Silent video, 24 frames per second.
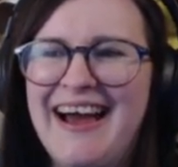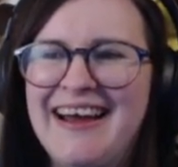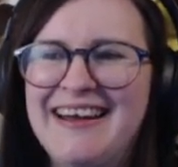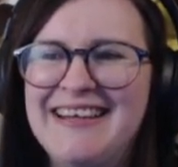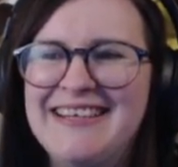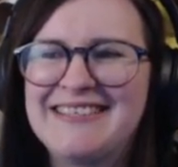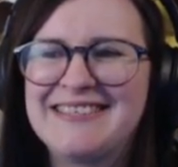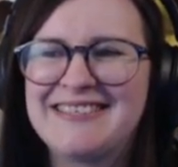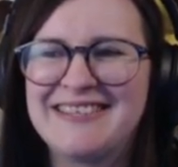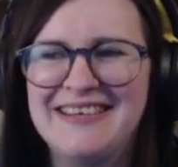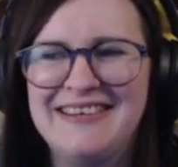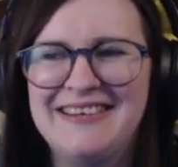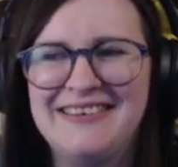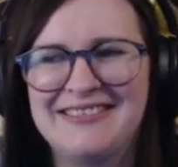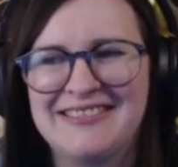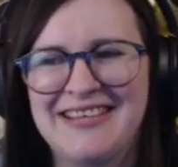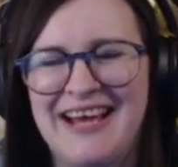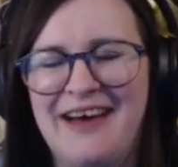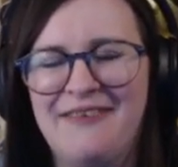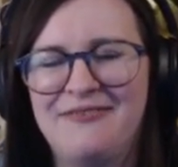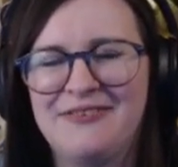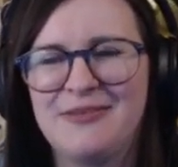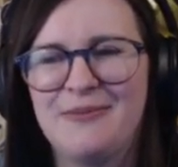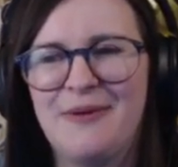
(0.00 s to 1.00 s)
I need sleep because I
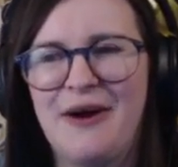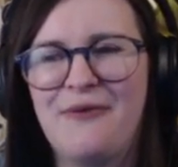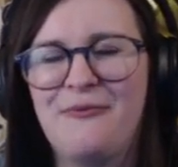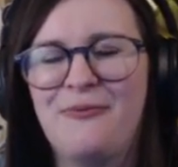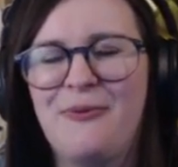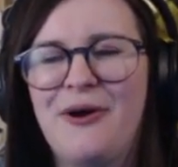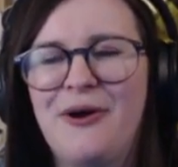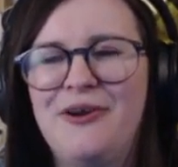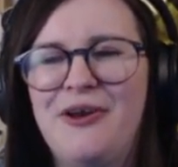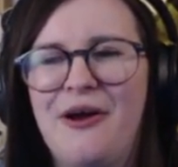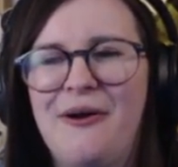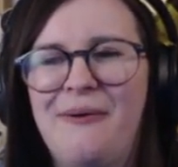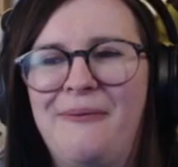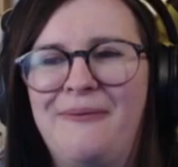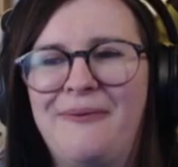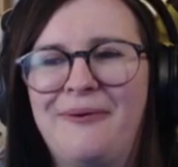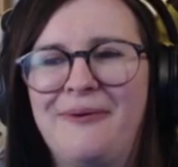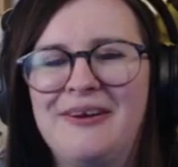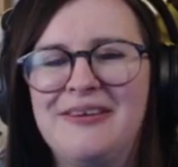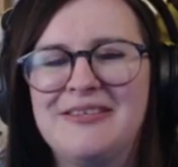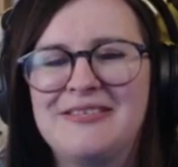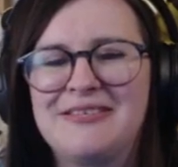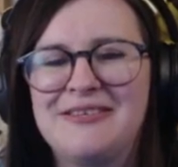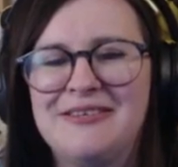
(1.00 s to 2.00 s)
have tomorrow work. No
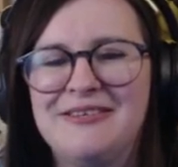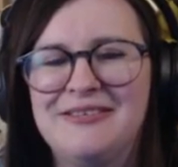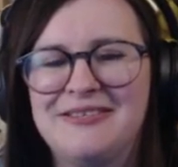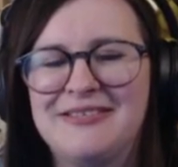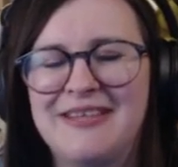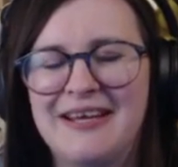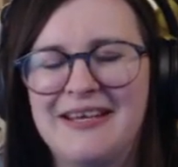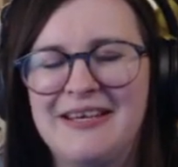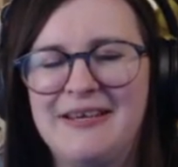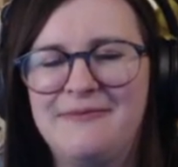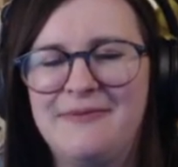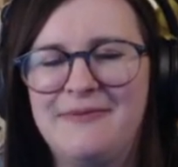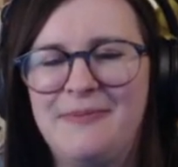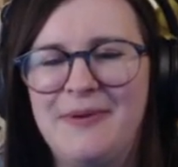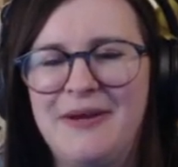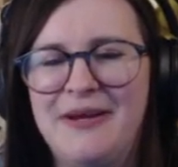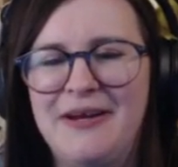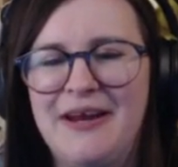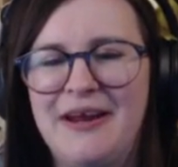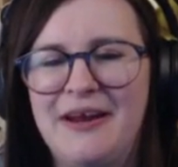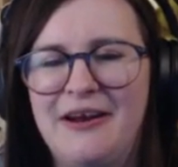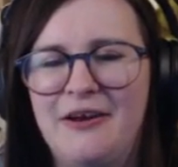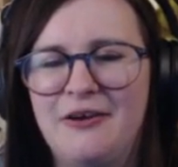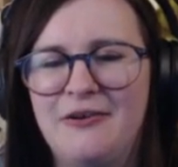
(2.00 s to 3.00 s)
worries, Goose. Thank you for being
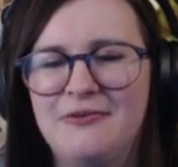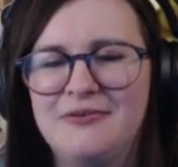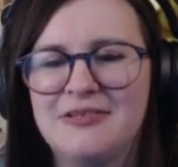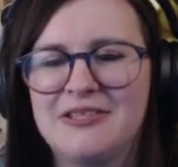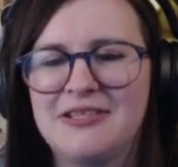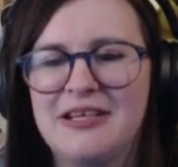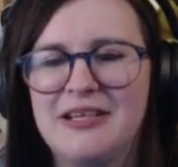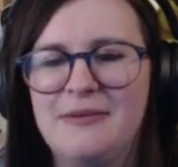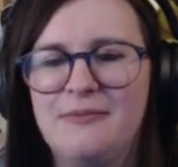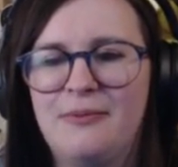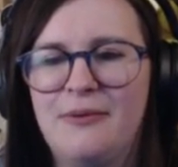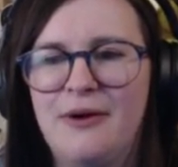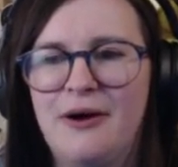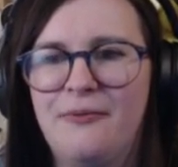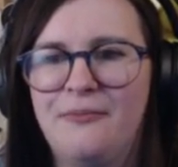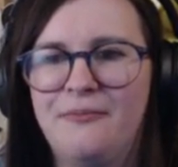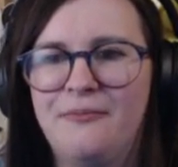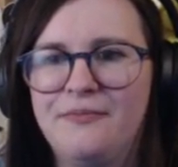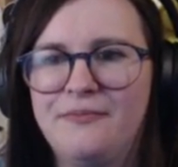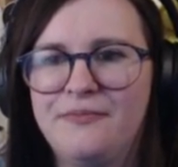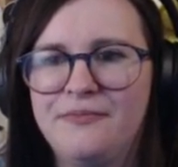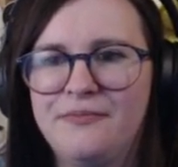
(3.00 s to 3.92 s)
here. I hope you sleep well.